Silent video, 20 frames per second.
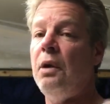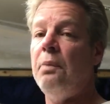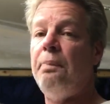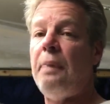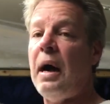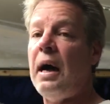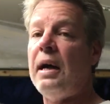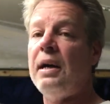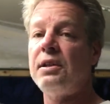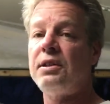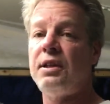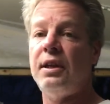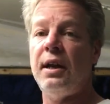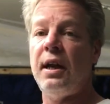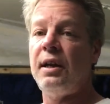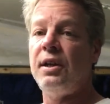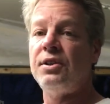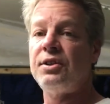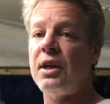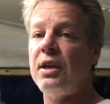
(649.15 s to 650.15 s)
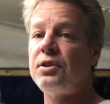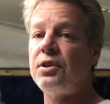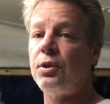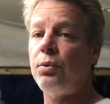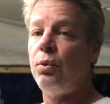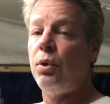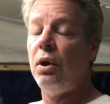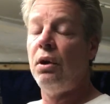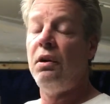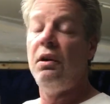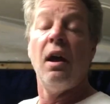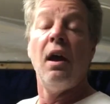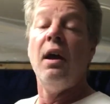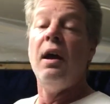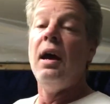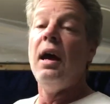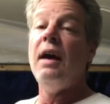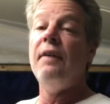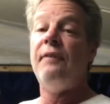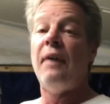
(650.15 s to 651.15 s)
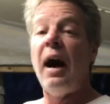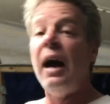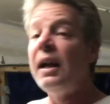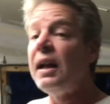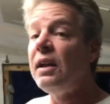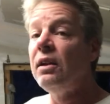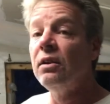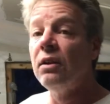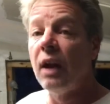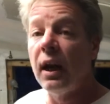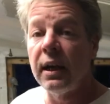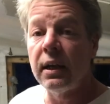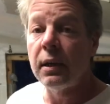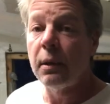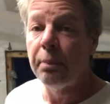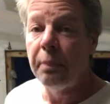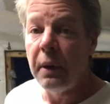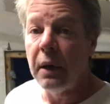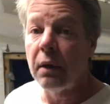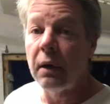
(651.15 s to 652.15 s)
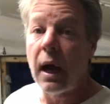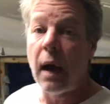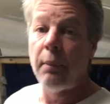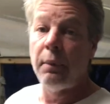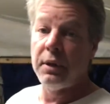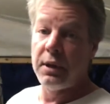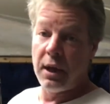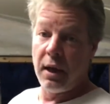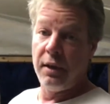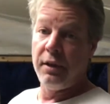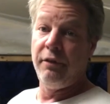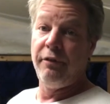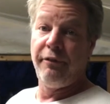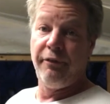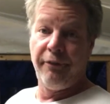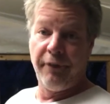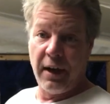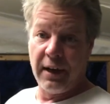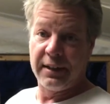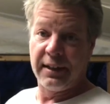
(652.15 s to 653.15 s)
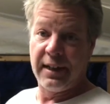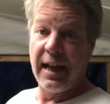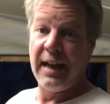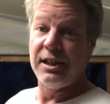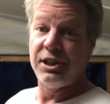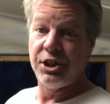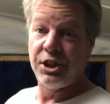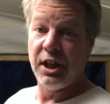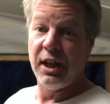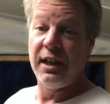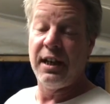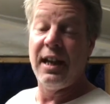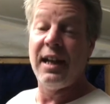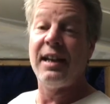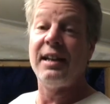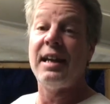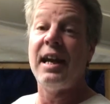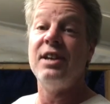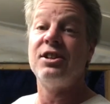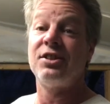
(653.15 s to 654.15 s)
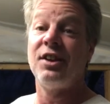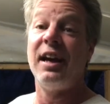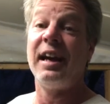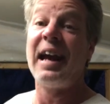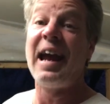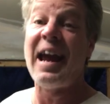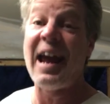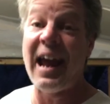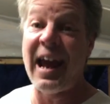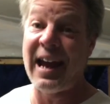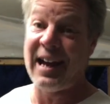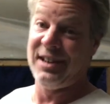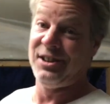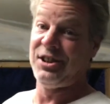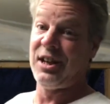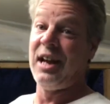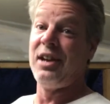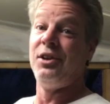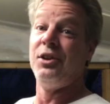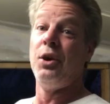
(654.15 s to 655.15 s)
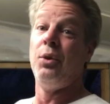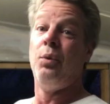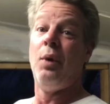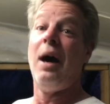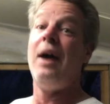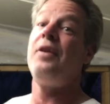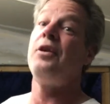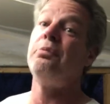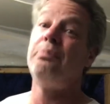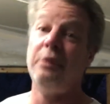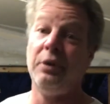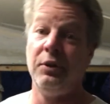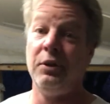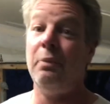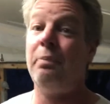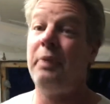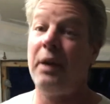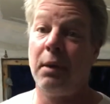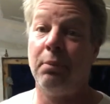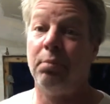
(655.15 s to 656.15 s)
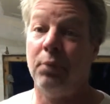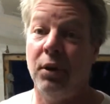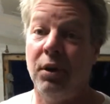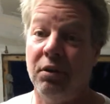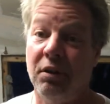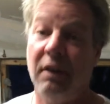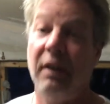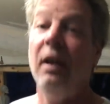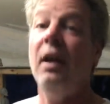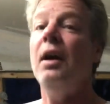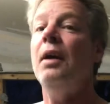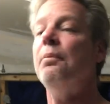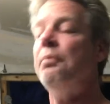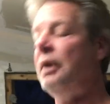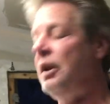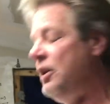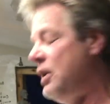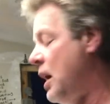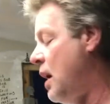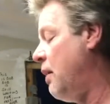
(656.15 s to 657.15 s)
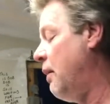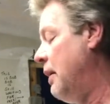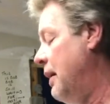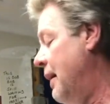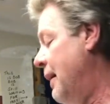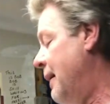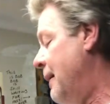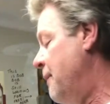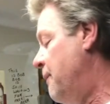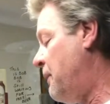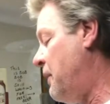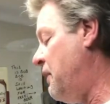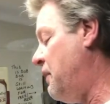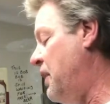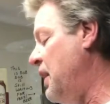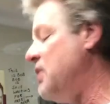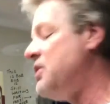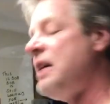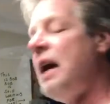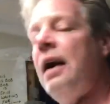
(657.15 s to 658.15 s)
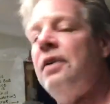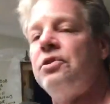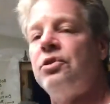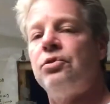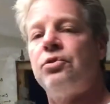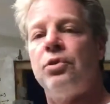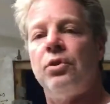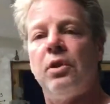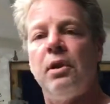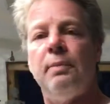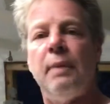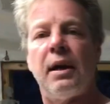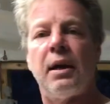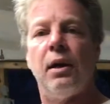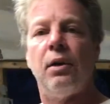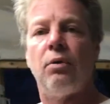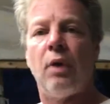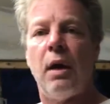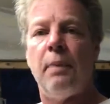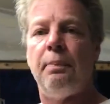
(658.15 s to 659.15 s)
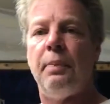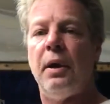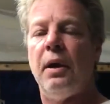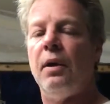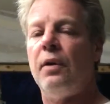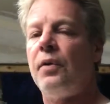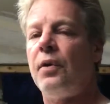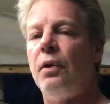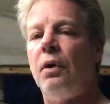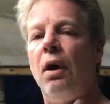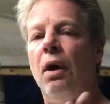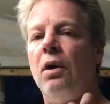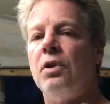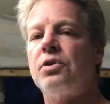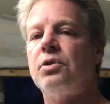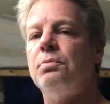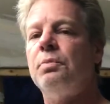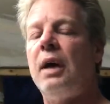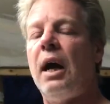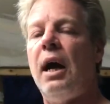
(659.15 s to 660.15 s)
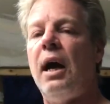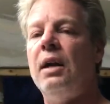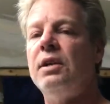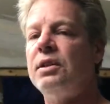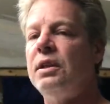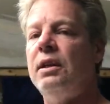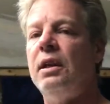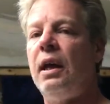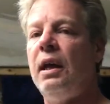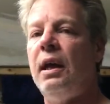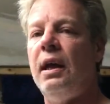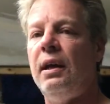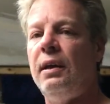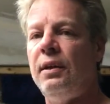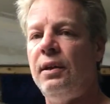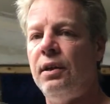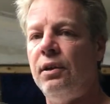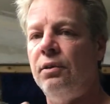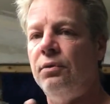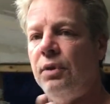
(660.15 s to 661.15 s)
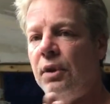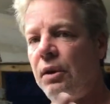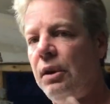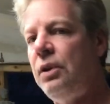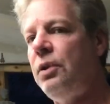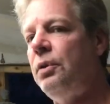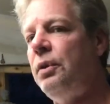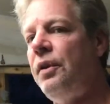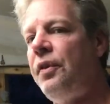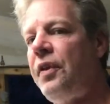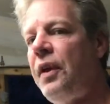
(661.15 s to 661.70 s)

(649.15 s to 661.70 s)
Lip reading: biased in any sense of the word. If I didn't like the beer, I would tell you, fuck that shit. That tastes like ass. I don't know why they're building a big brewery. But no, these guys are truly making great beer. They're awesome guys, and they're really doing